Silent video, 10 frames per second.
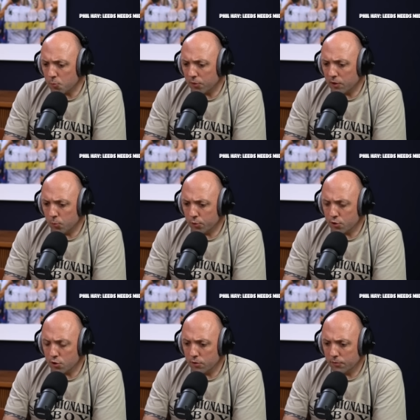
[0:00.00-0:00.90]
probably more
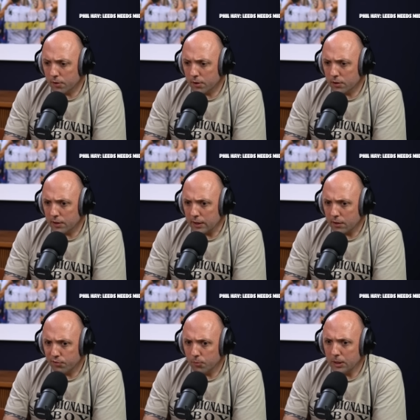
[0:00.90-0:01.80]
true of
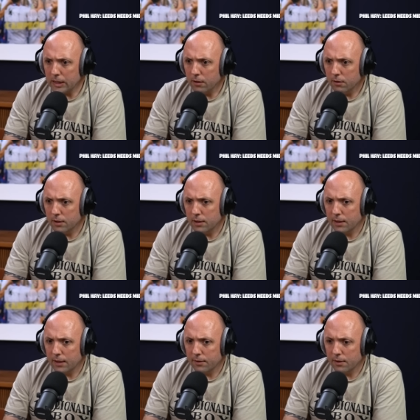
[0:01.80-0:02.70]
Clique for me than
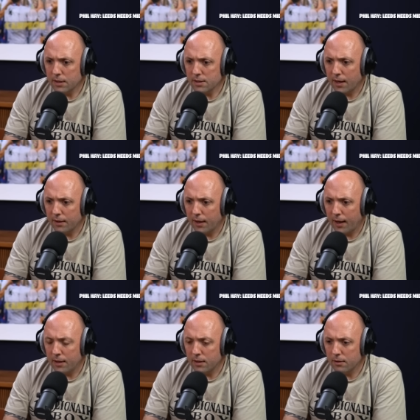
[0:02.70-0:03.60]
Hernandez. I
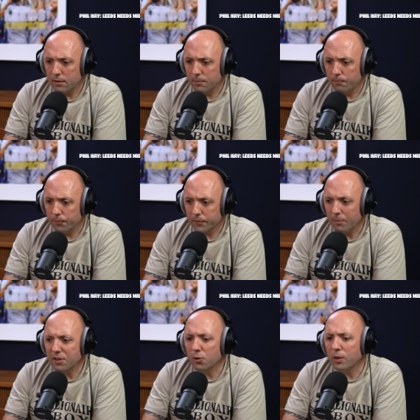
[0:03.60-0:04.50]
mean,
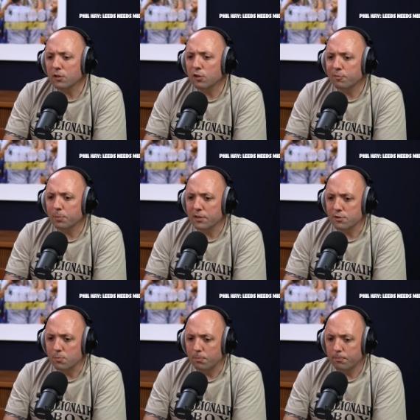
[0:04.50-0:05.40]
there are quite a lot of
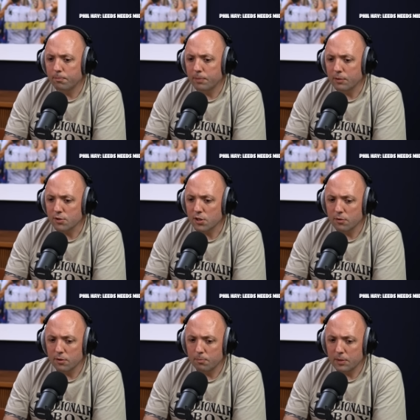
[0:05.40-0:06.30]
players who bounce
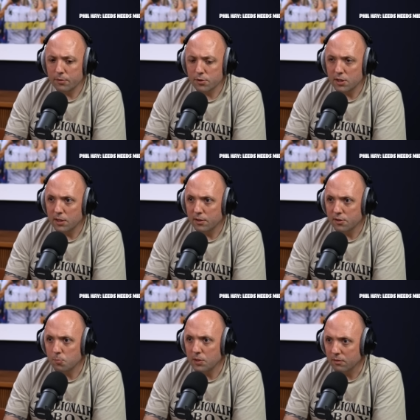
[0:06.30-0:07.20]
out of the Bielsa era
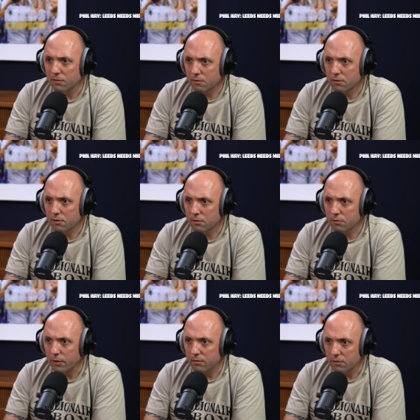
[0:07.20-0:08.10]
as being
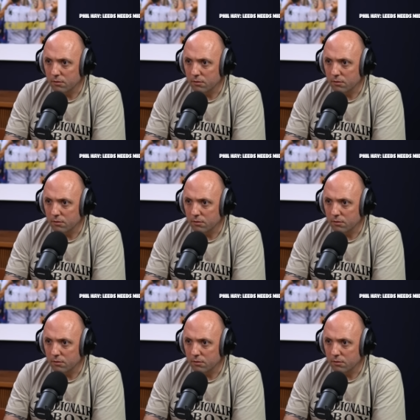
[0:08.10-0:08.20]
quite